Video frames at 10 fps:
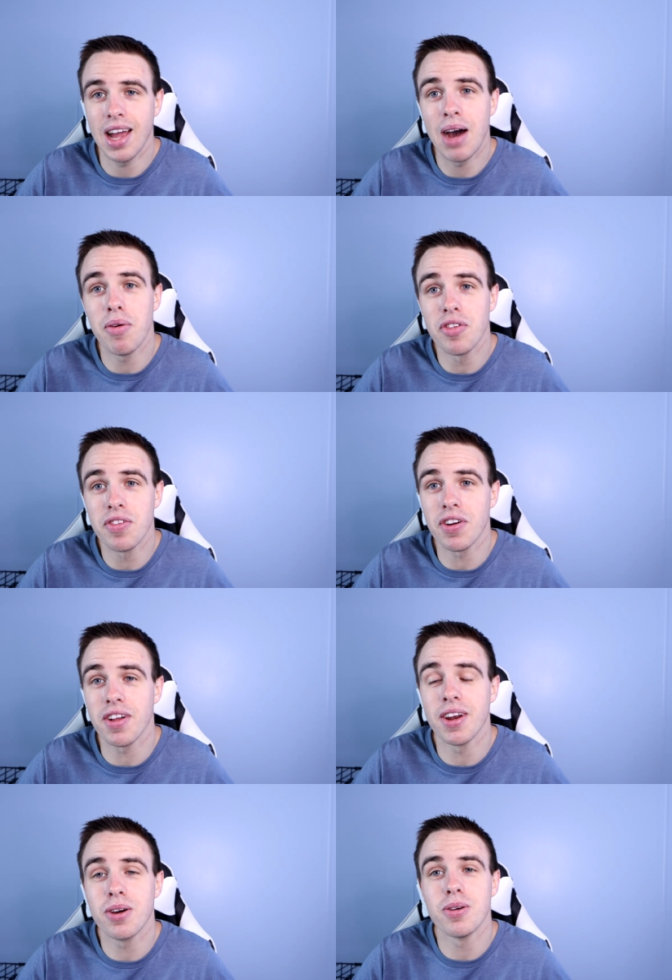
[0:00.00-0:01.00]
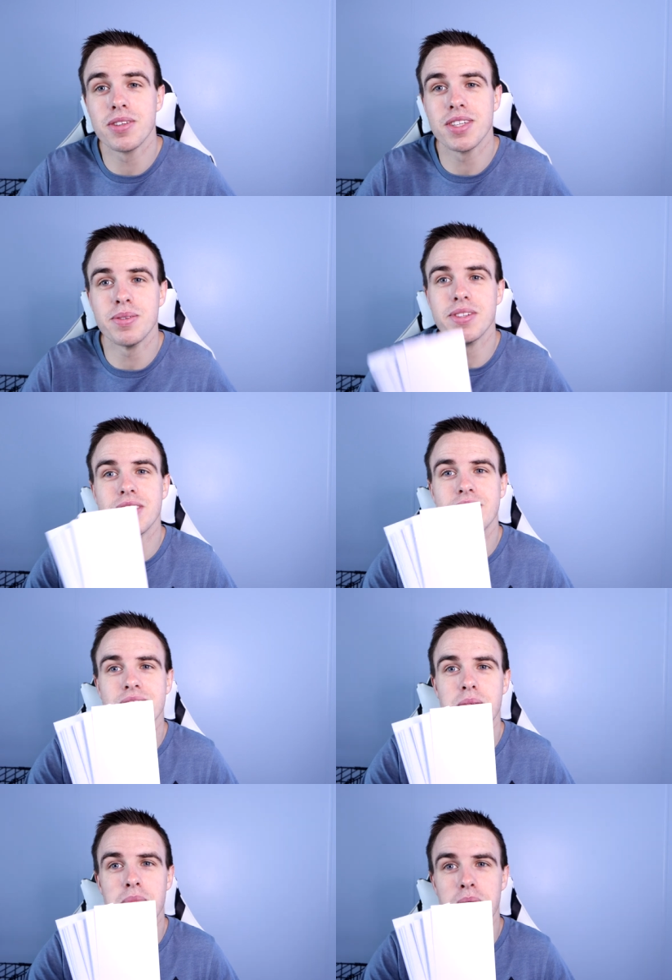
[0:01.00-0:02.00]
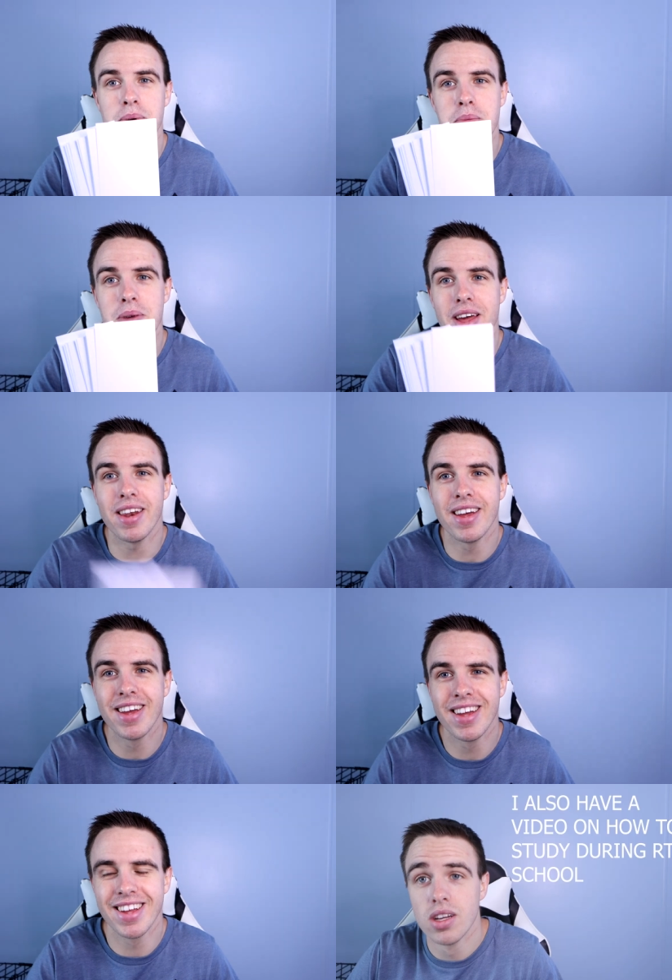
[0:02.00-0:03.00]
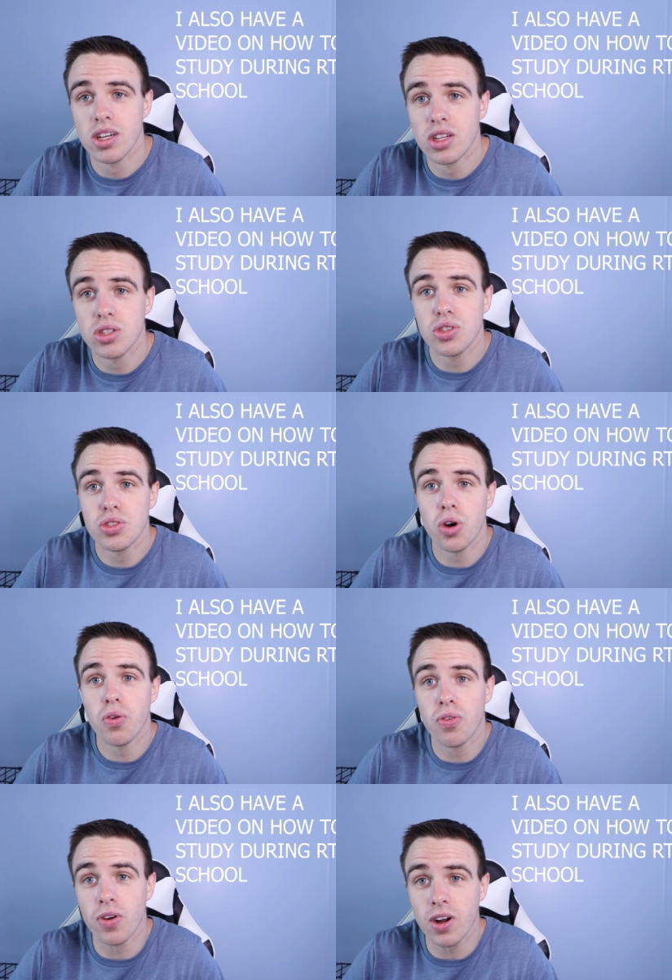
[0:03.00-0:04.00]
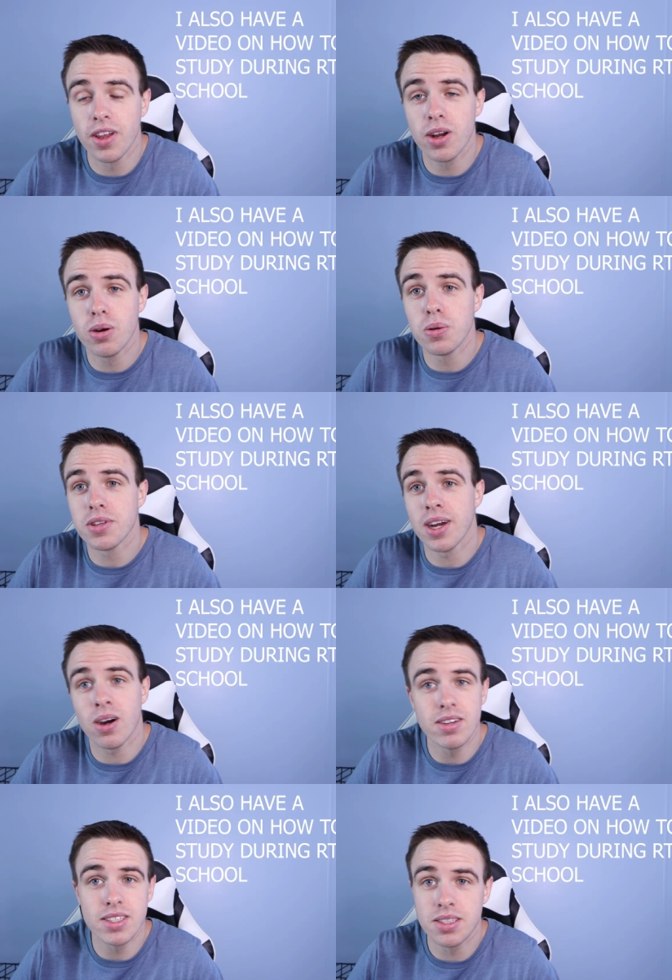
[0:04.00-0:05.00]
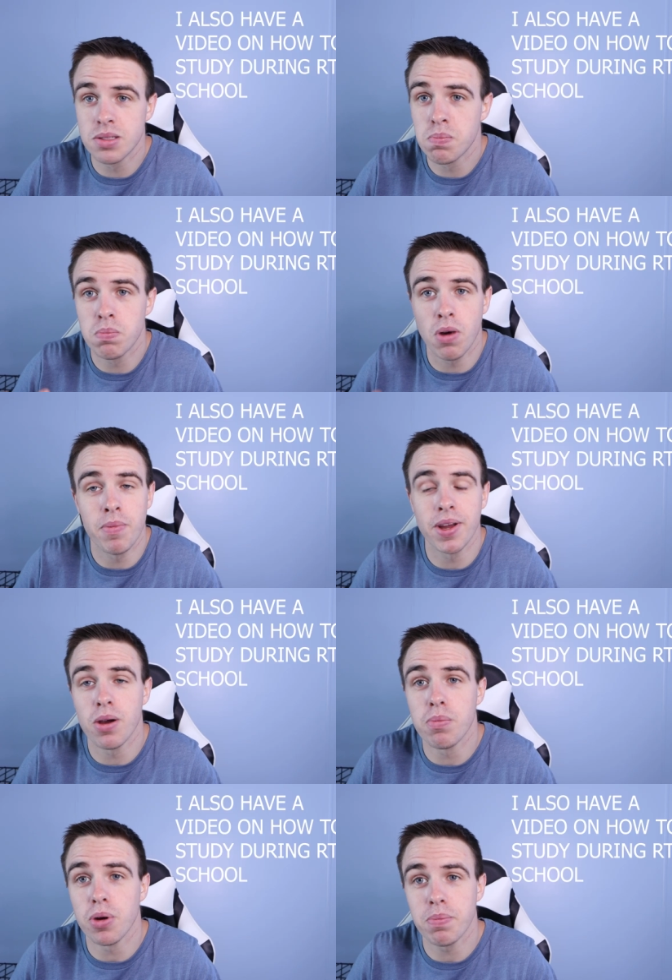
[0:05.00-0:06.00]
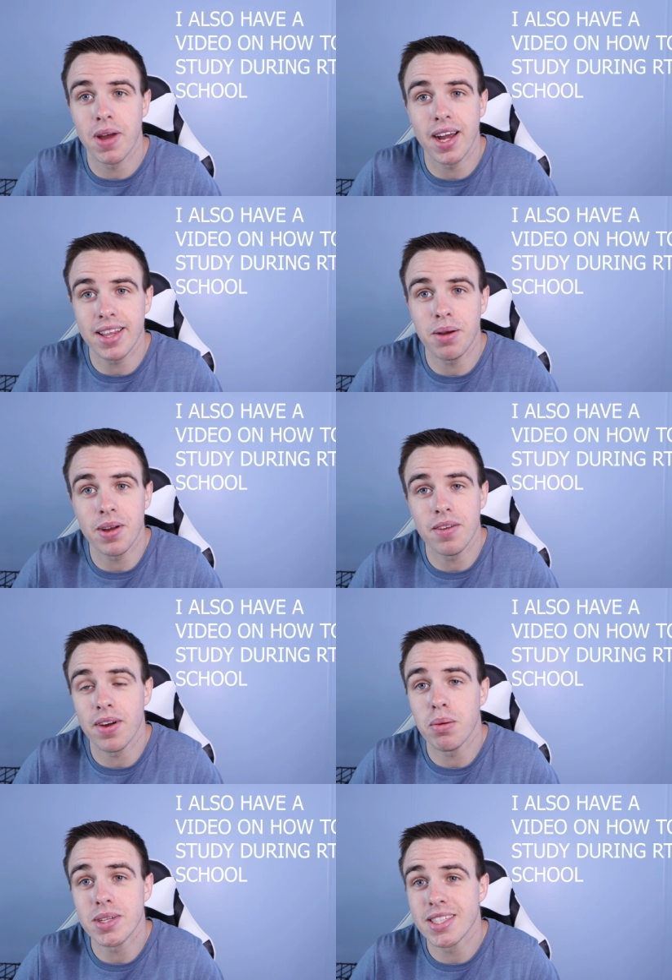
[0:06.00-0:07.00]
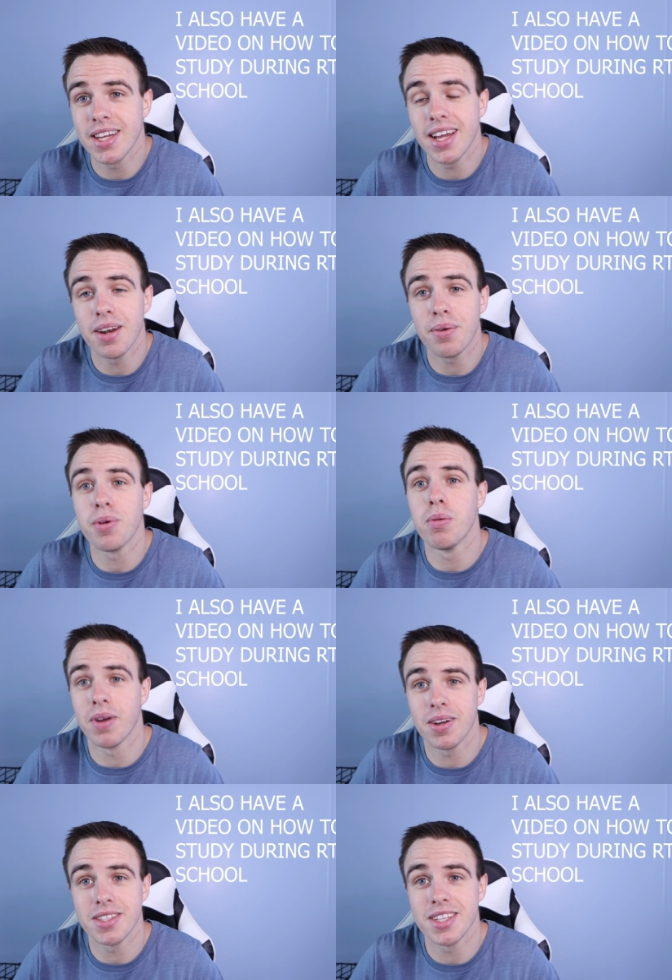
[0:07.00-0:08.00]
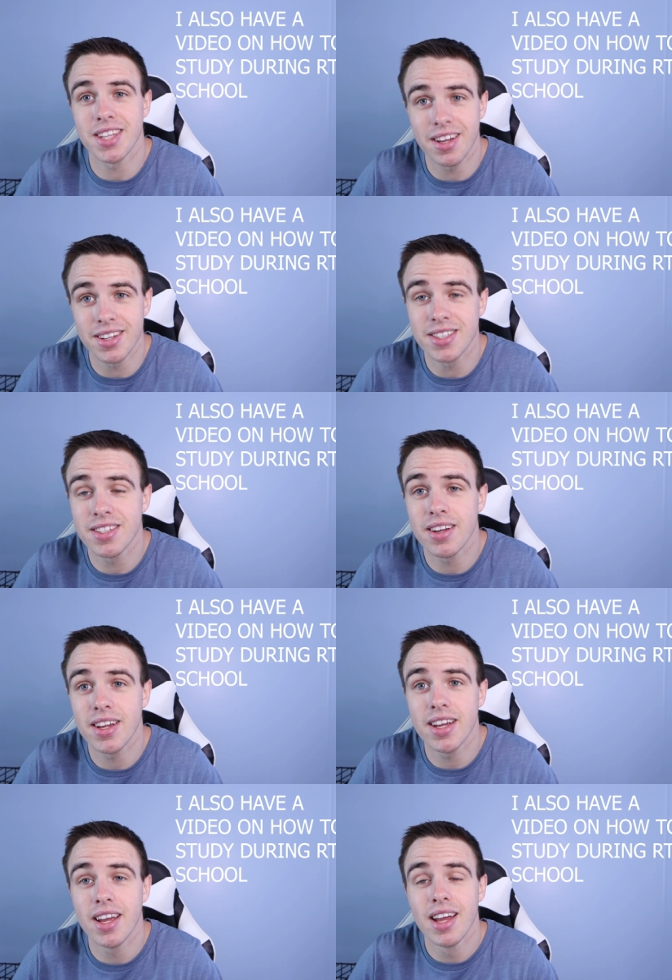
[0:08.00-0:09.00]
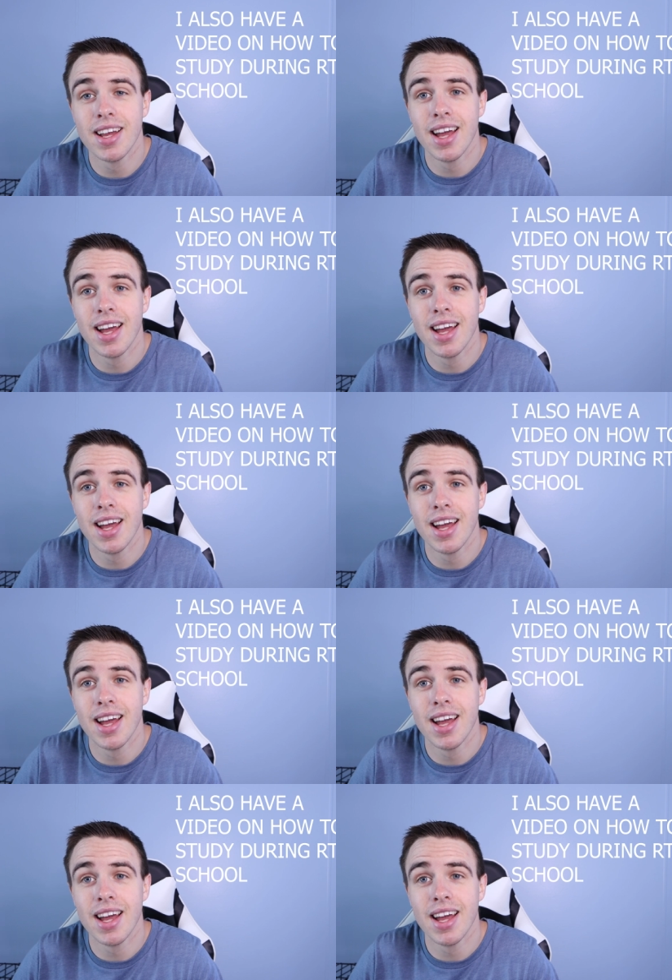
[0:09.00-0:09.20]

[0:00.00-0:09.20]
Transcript: However, for clinicals, it was paper and pen. So for clinicals, I always bought my own book bag. That way, if I was sitting in a room, I could sit down and study.